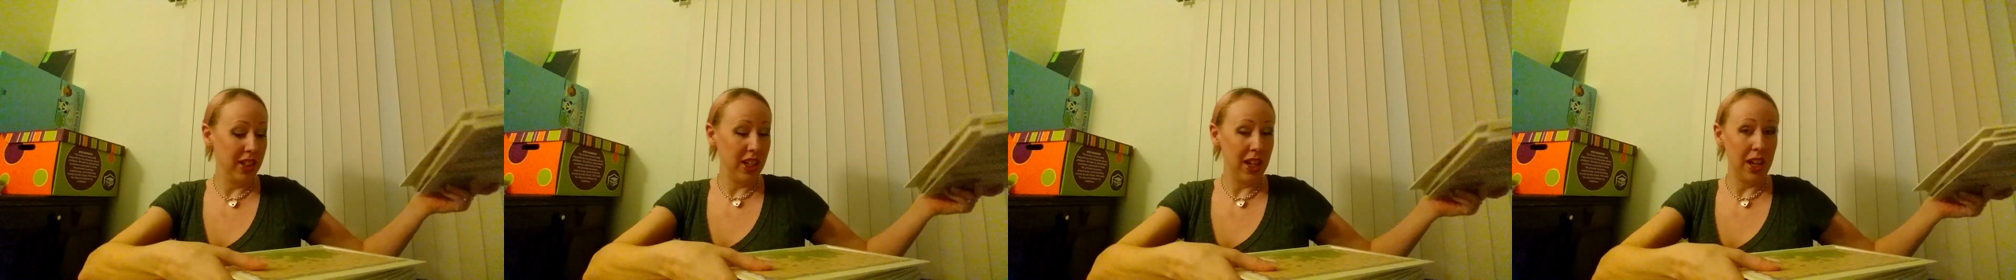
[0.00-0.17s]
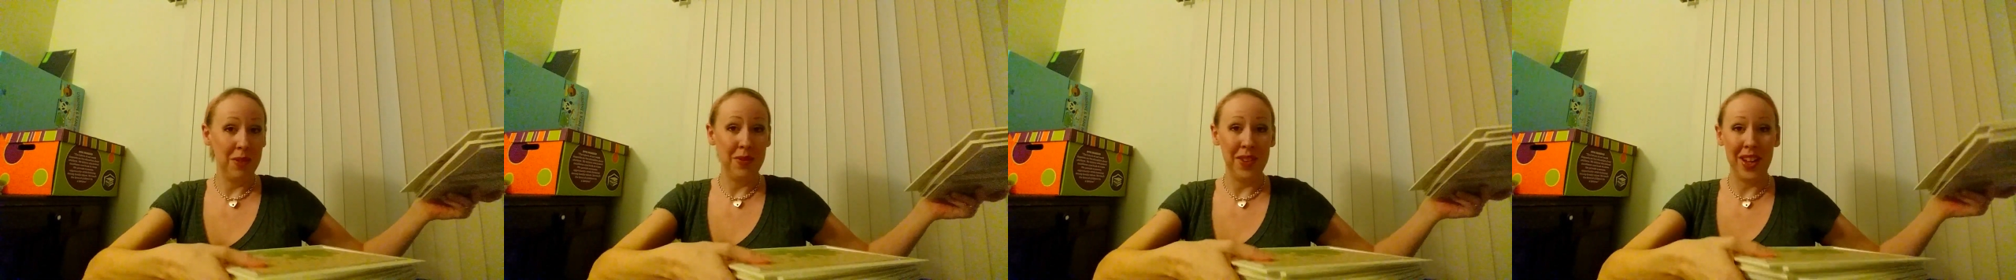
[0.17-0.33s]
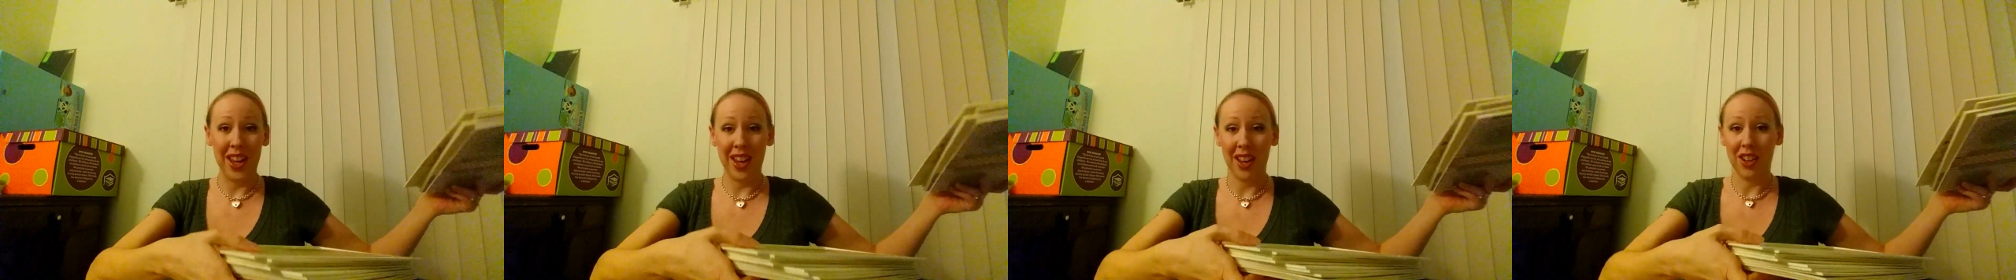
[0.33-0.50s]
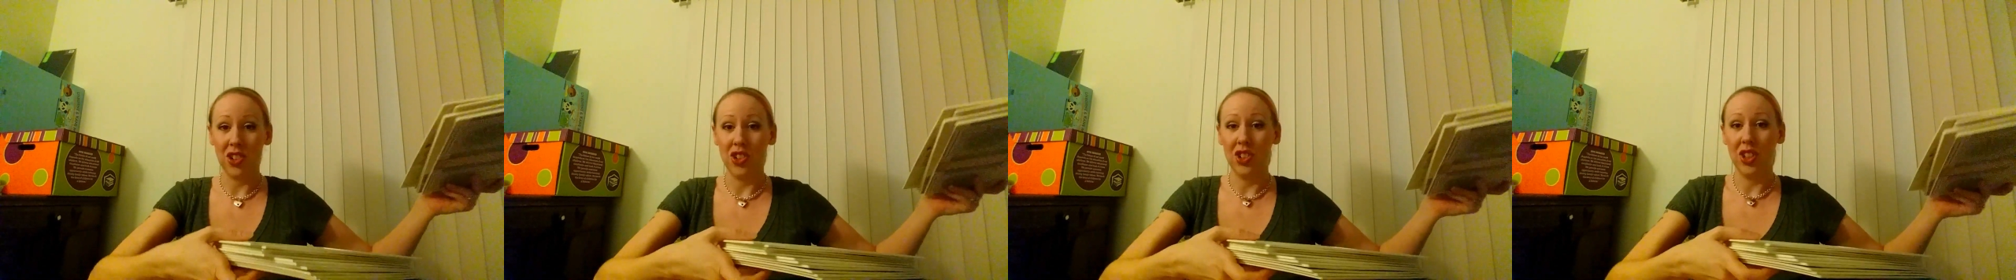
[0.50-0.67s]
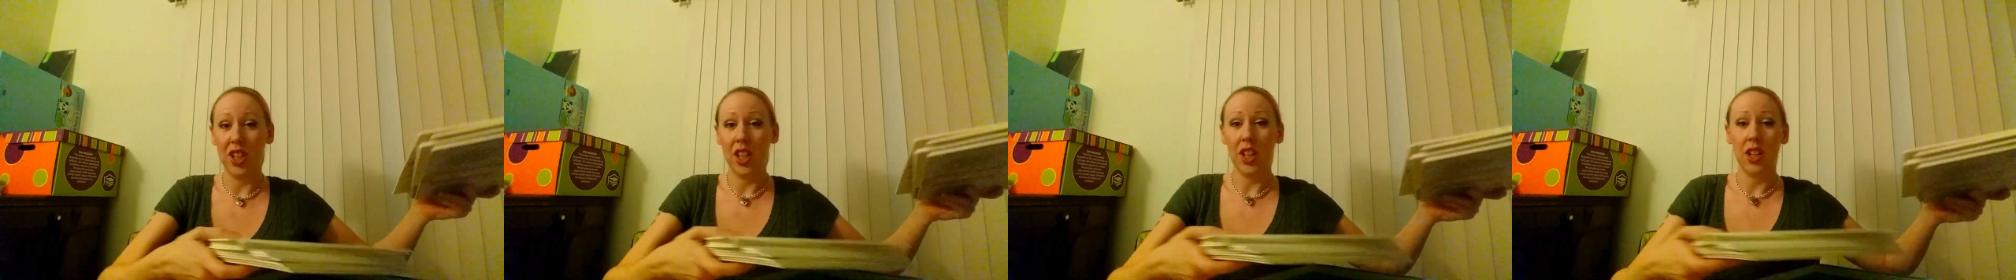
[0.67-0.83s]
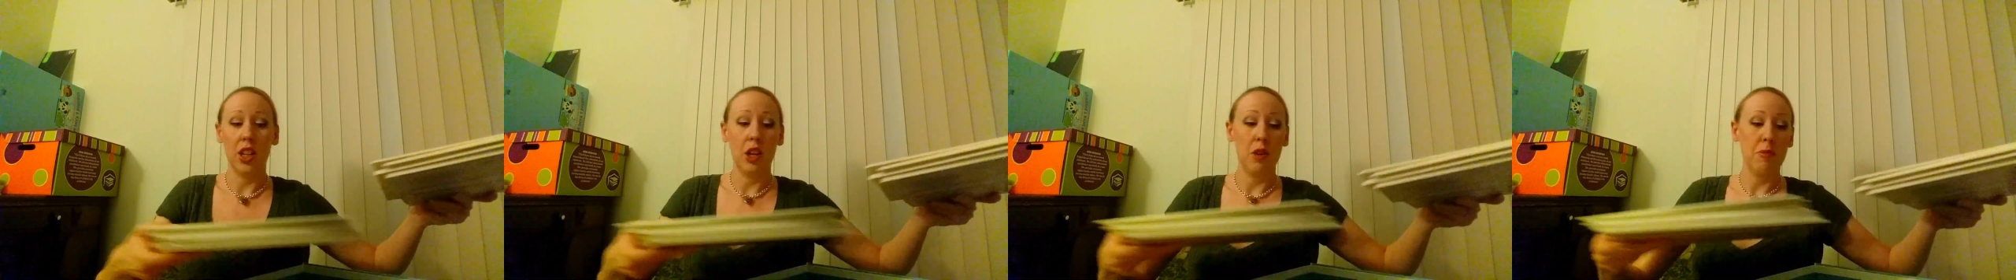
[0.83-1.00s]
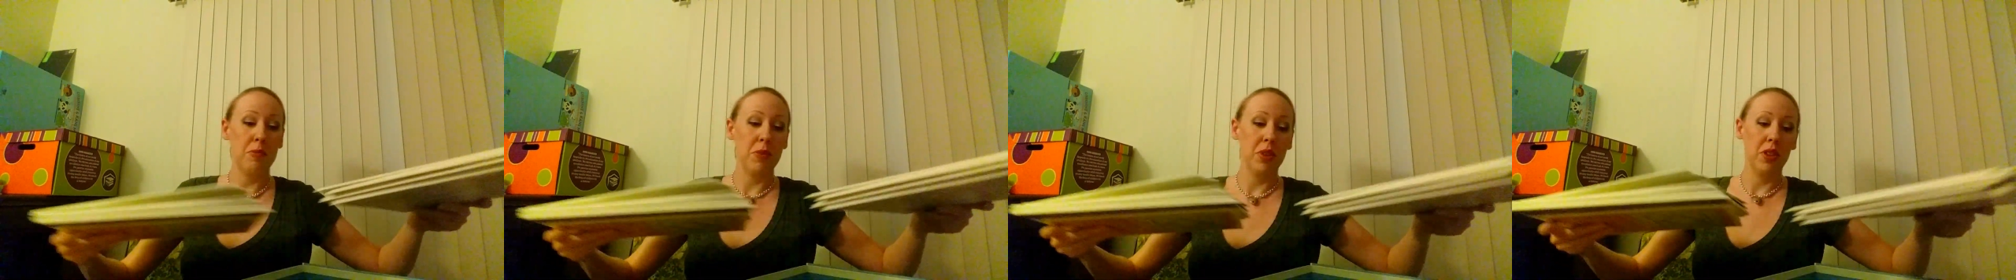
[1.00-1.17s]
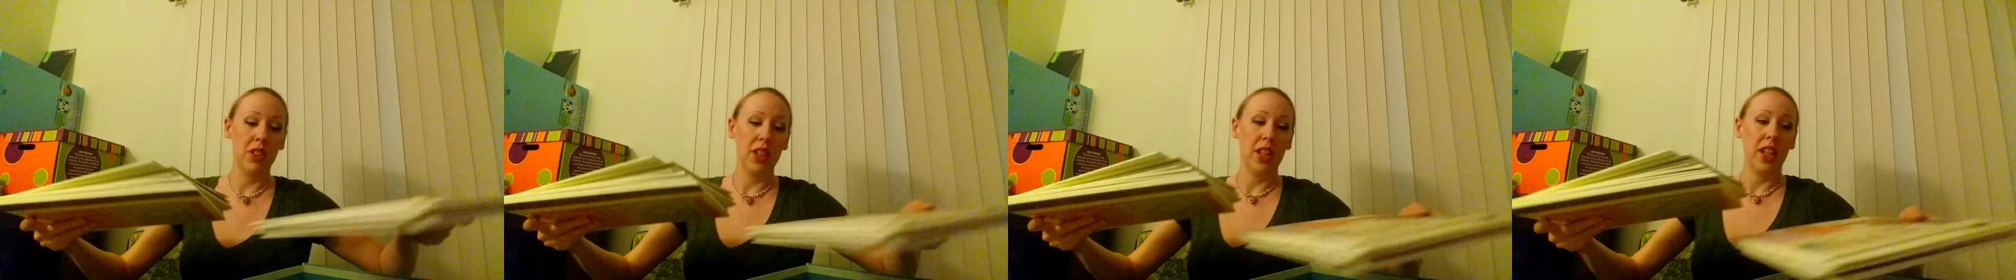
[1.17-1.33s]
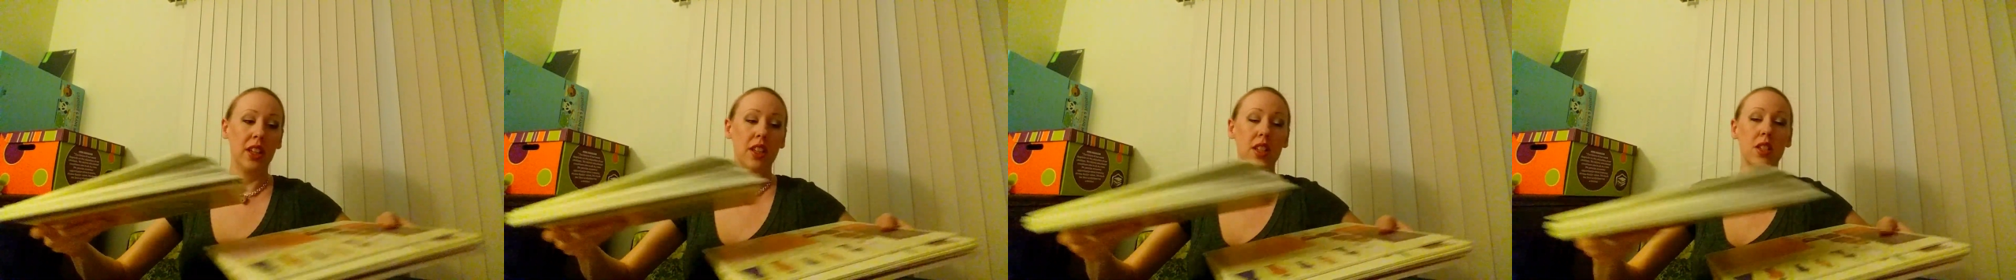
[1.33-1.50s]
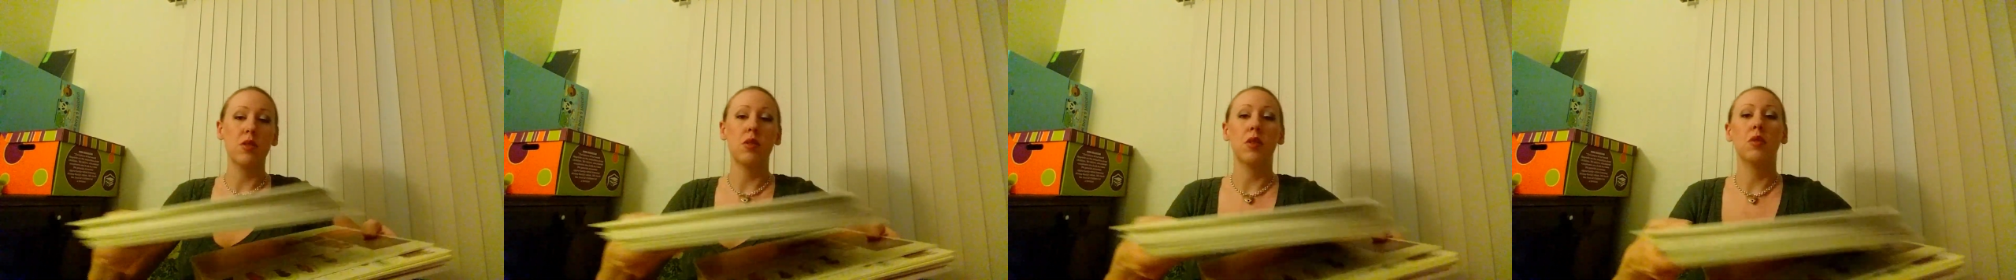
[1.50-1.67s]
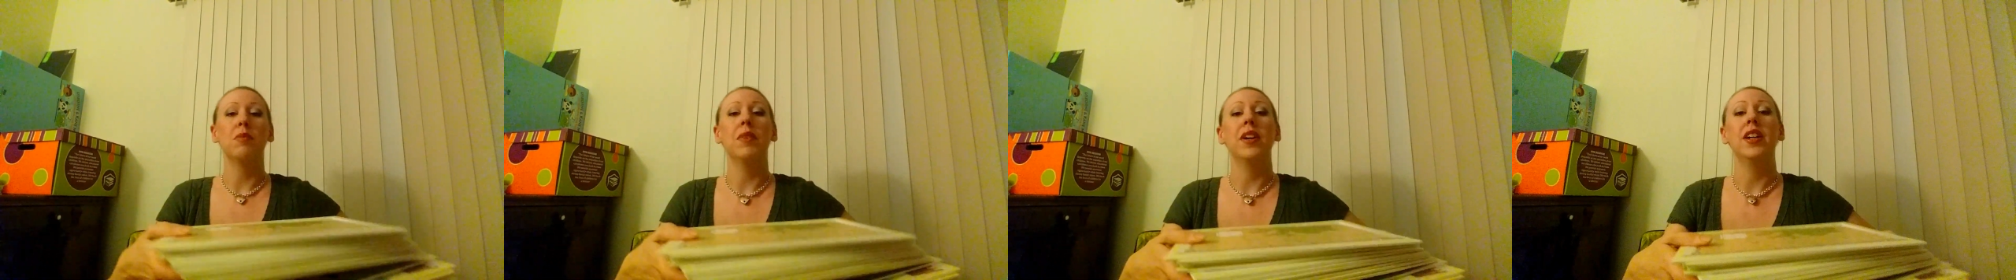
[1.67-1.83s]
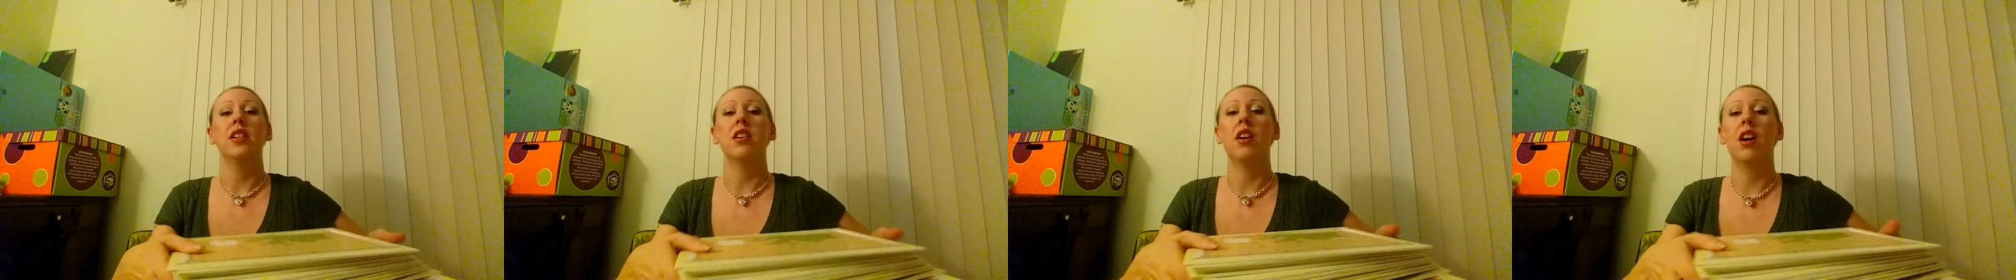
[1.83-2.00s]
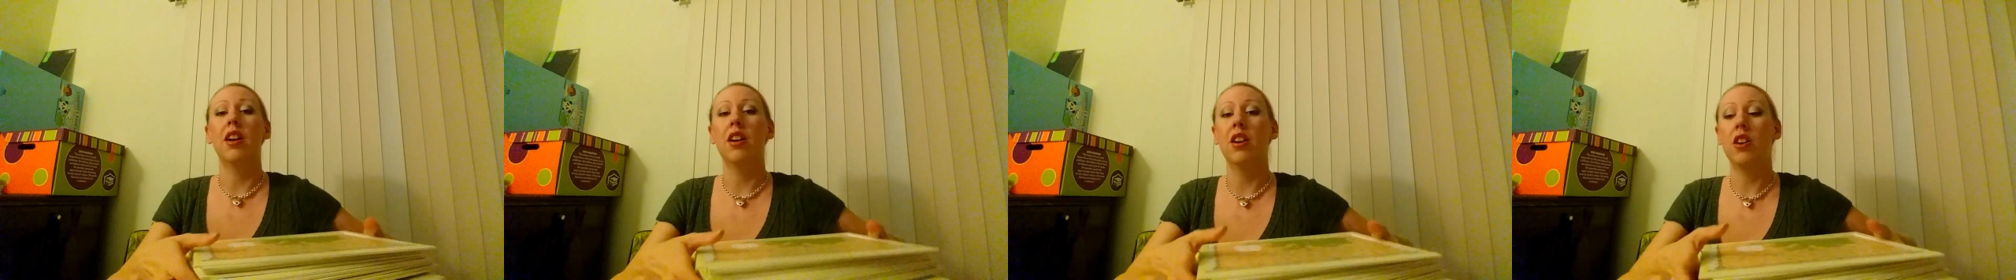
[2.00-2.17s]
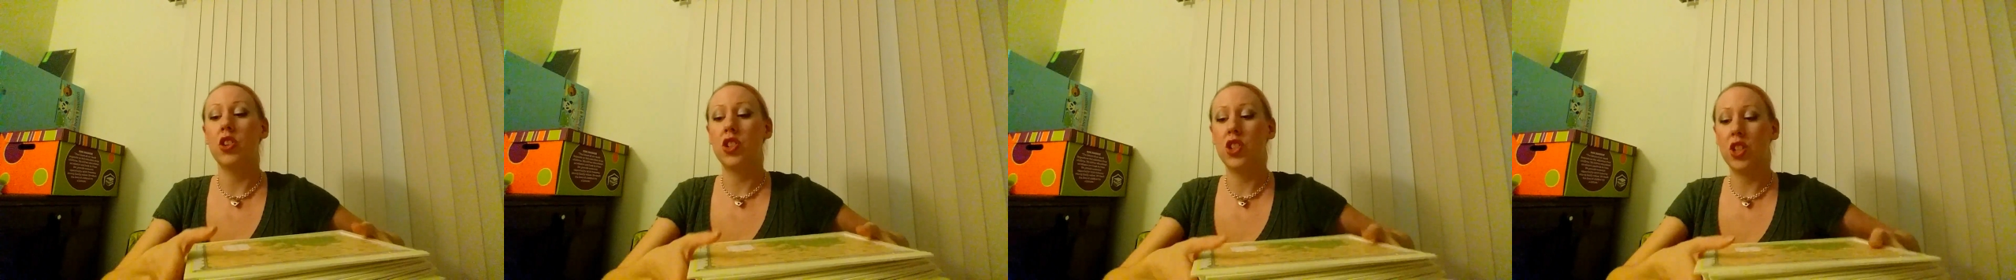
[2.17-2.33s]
and I may actually end up building this with my daughter